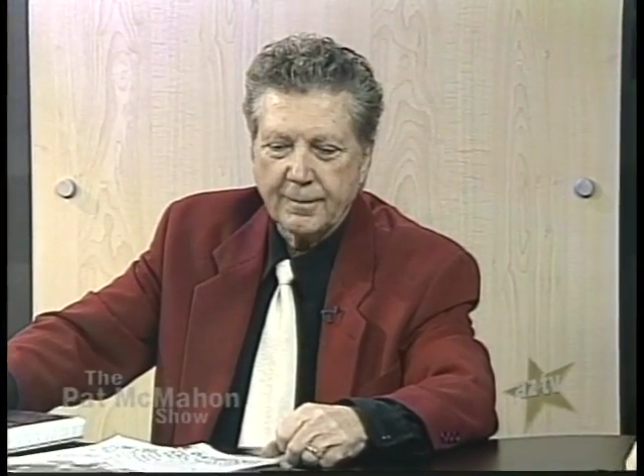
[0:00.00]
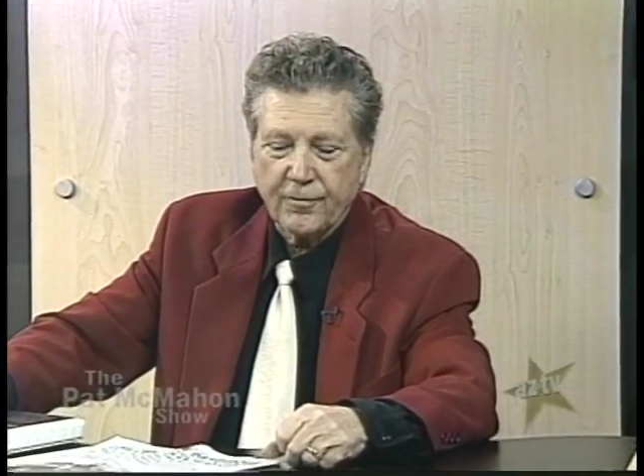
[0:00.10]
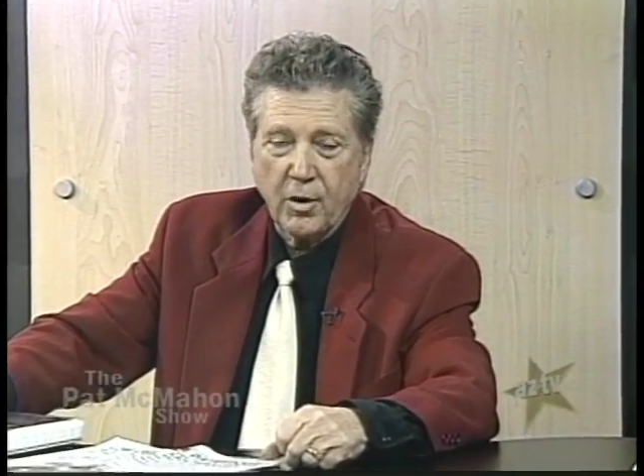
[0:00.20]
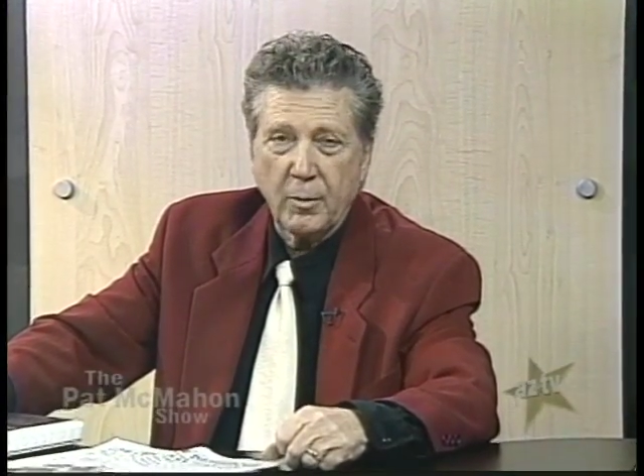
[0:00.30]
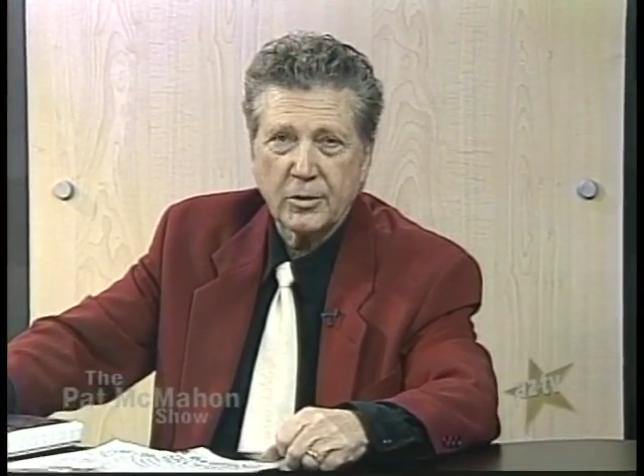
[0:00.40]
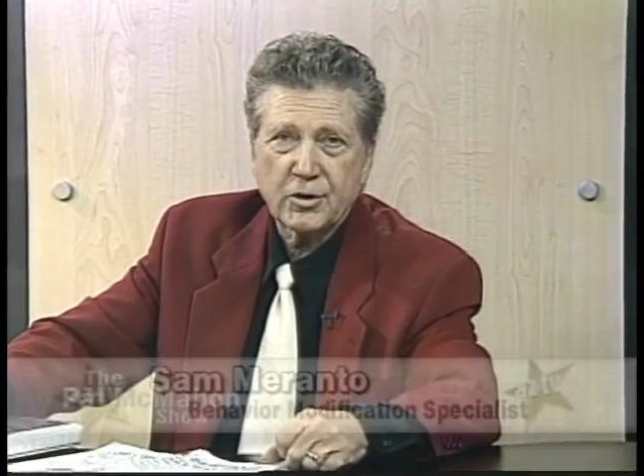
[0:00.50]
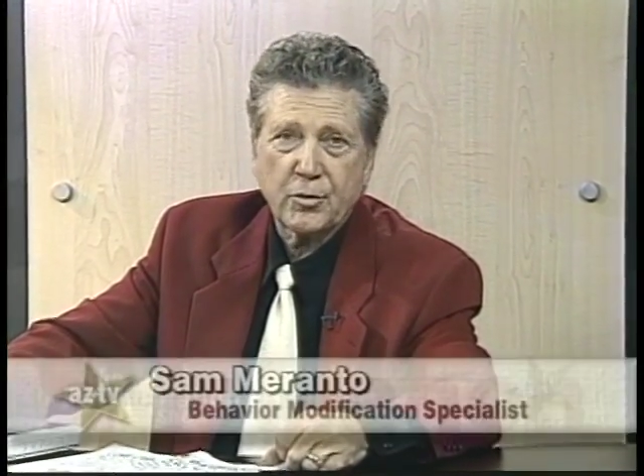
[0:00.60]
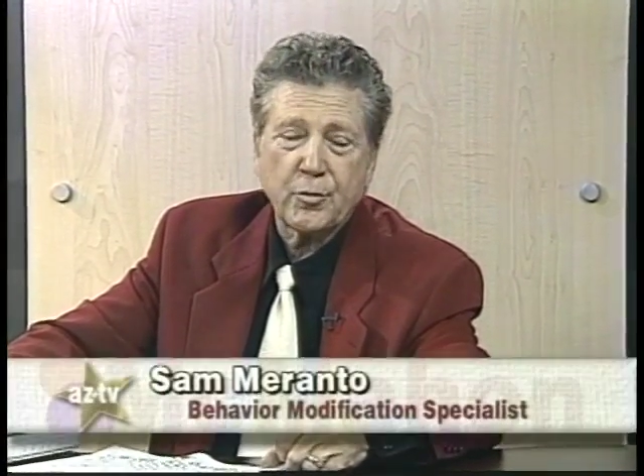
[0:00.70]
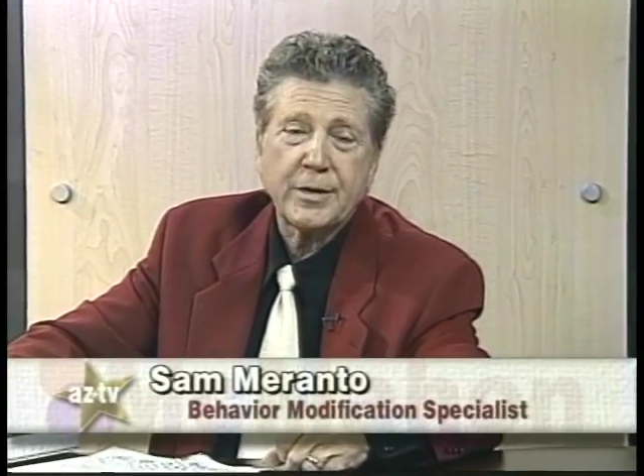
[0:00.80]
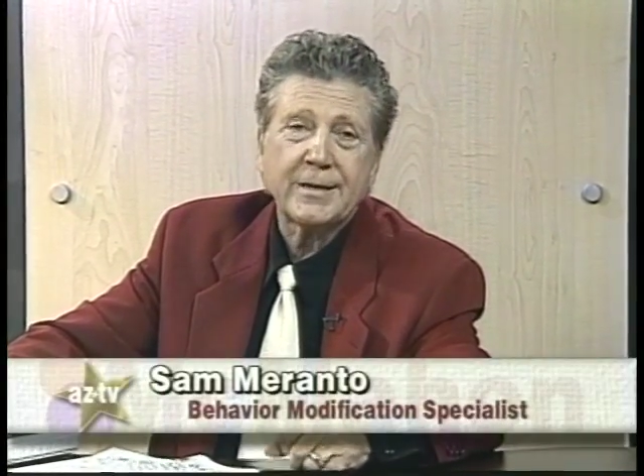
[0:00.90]
For almost
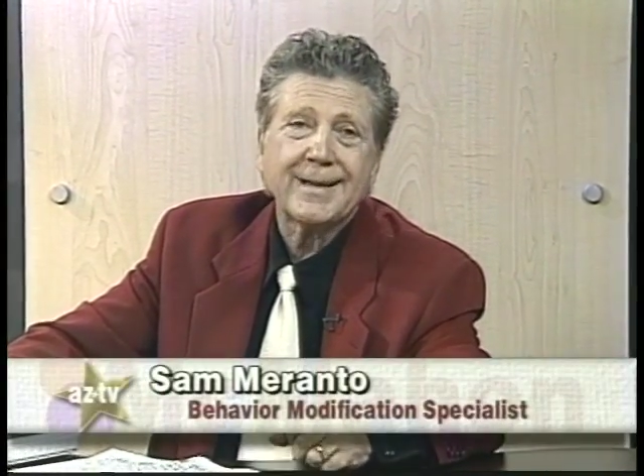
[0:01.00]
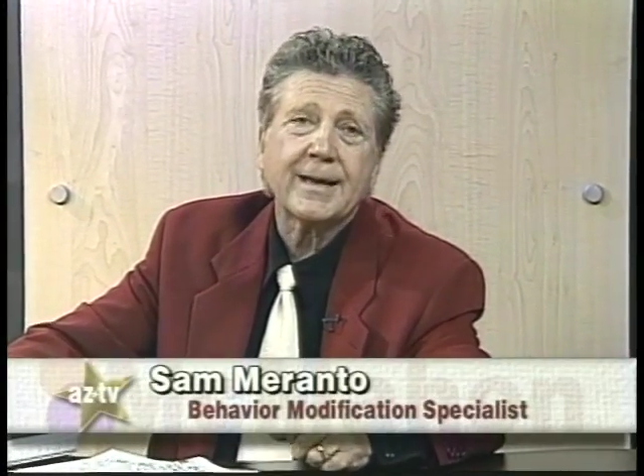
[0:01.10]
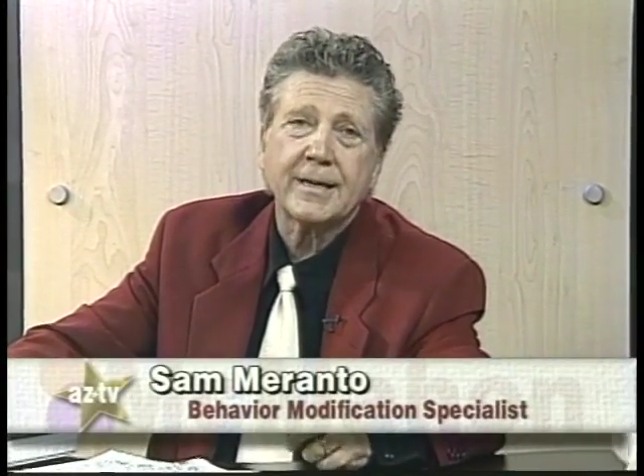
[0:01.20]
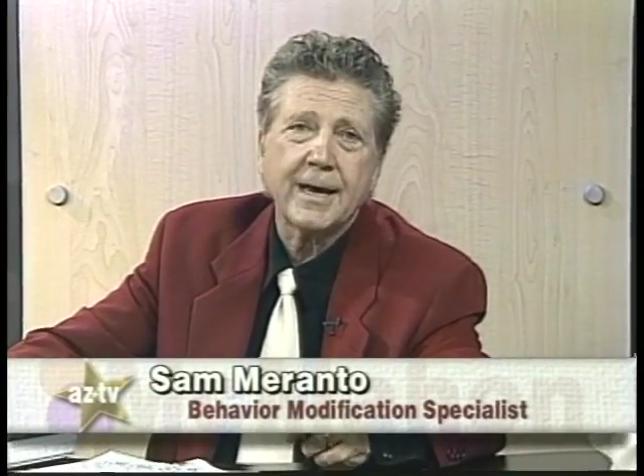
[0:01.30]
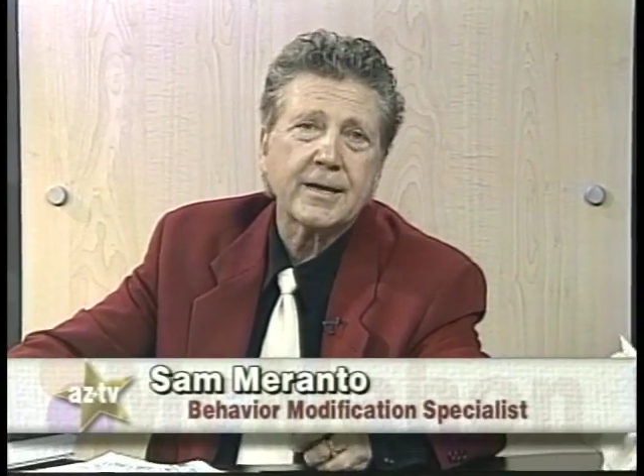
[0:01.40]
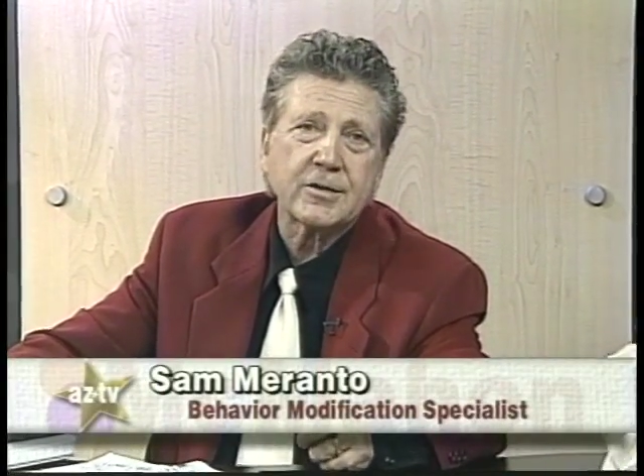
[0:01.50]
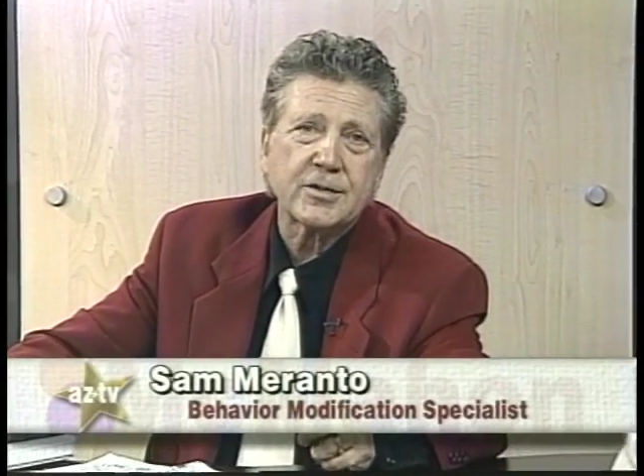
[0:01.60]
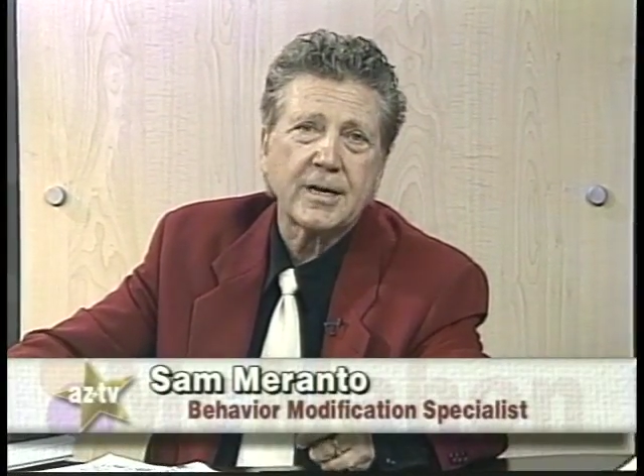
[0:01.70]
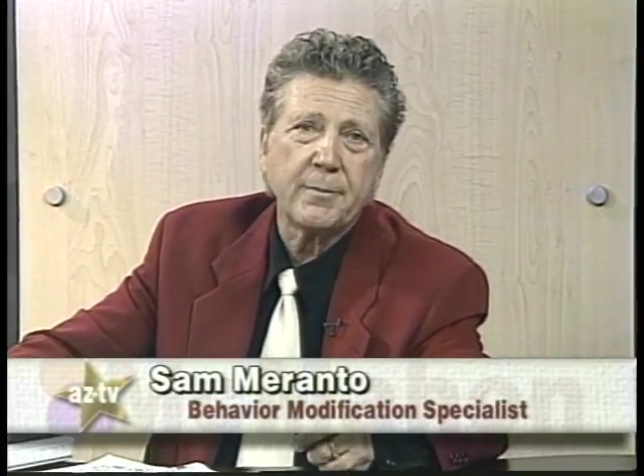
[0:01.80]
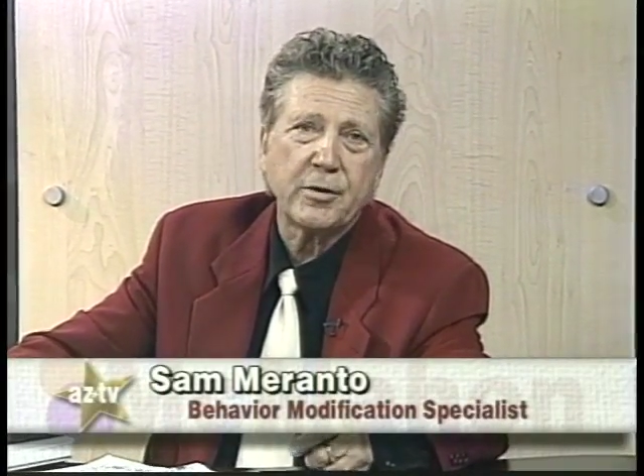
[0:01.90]
3
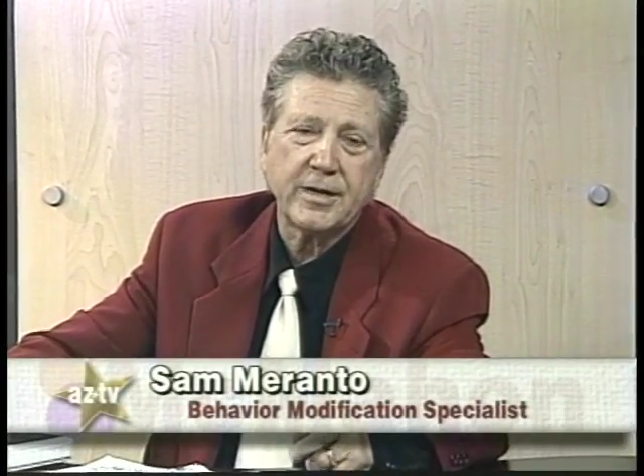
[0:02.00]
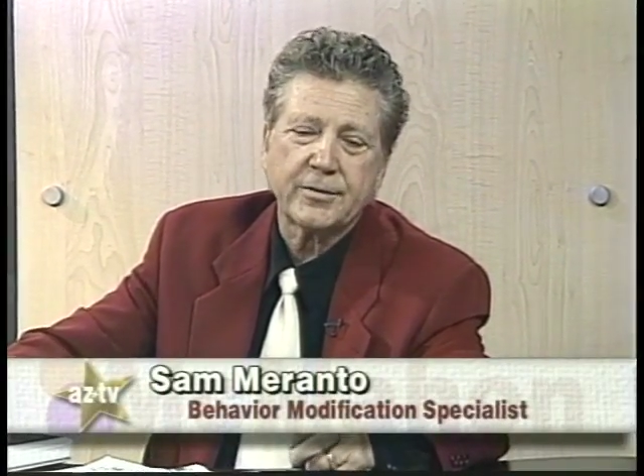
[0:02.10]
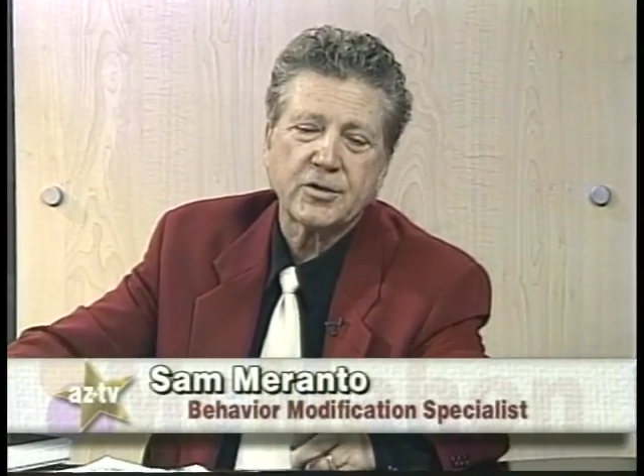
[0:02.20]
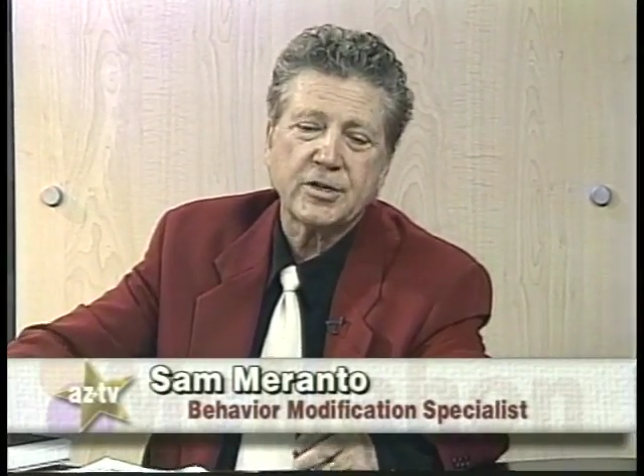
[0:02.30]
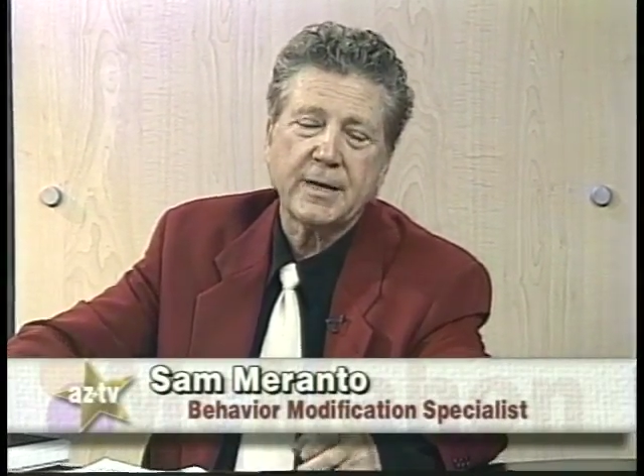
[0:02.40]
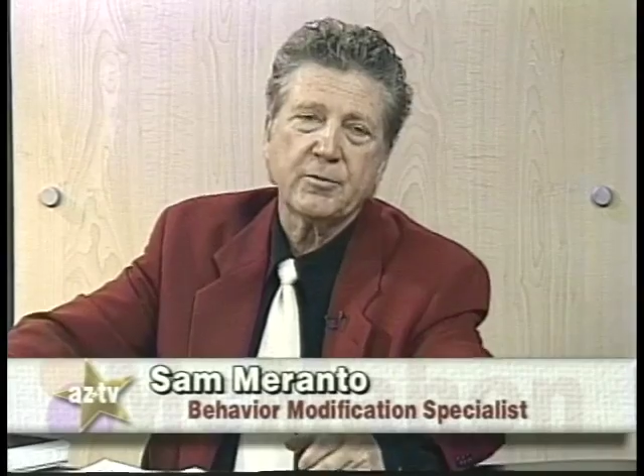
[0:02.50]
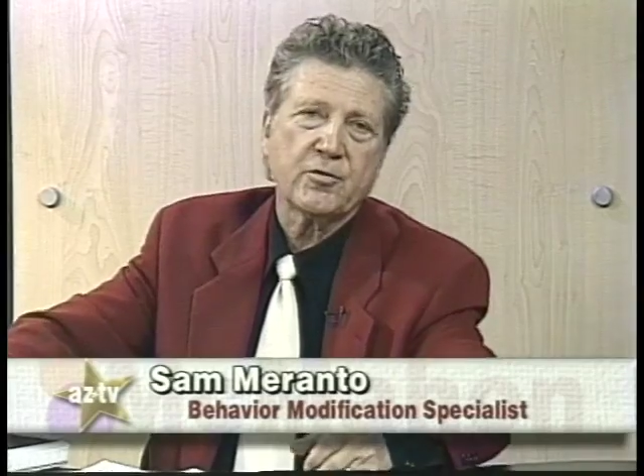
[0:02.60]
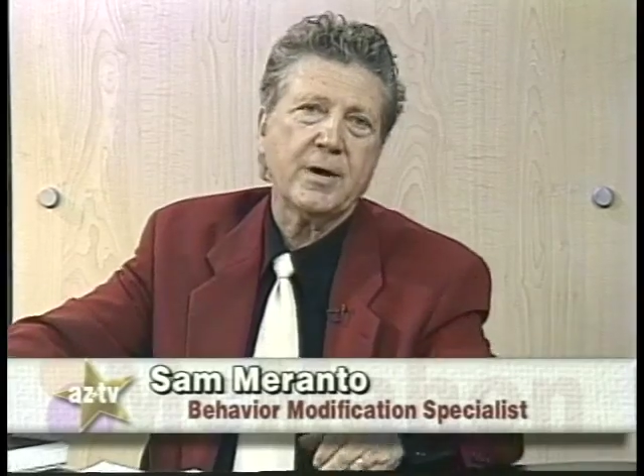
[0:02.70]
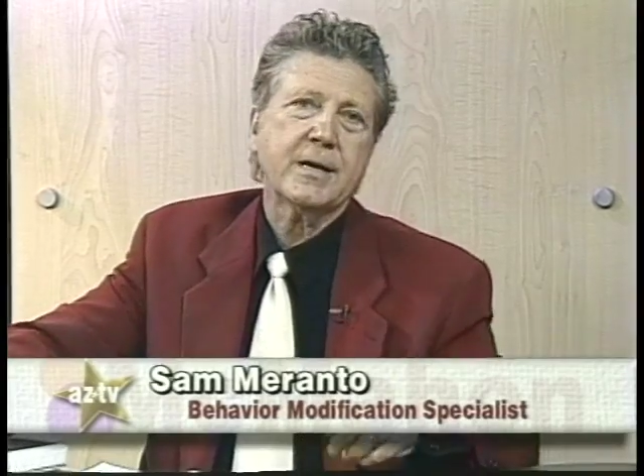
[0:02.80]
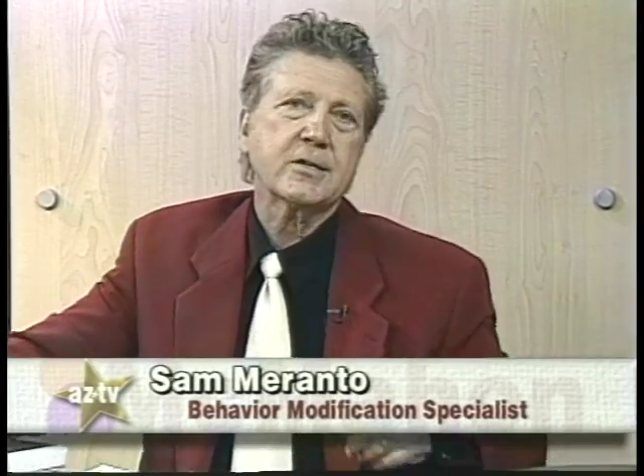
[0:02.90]
decades, I've been at the same
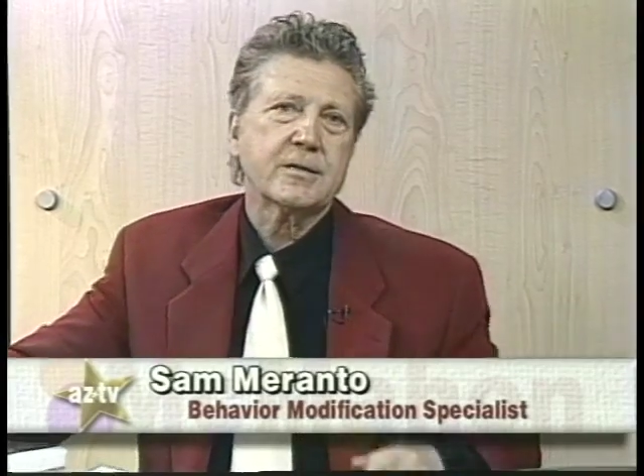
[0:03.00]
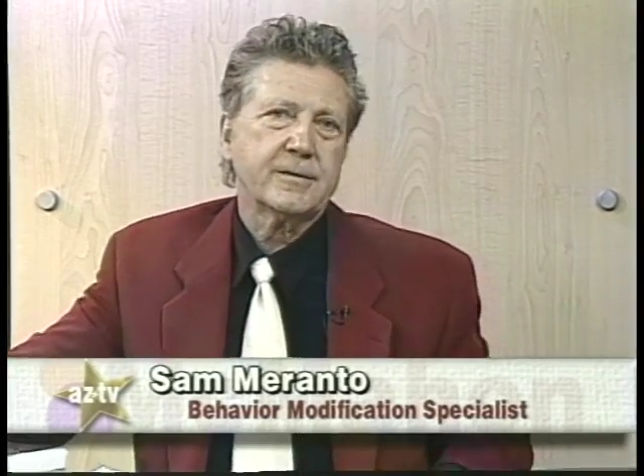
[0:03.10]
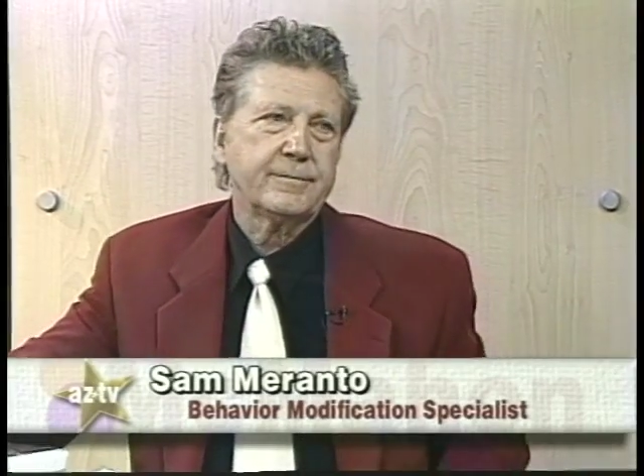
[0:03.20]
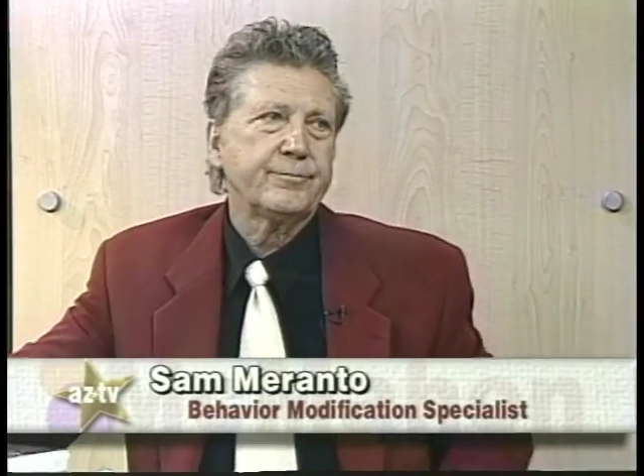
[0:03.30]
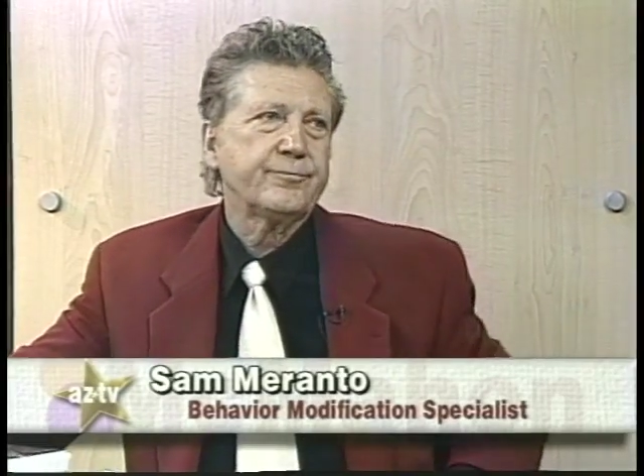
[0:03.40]
address.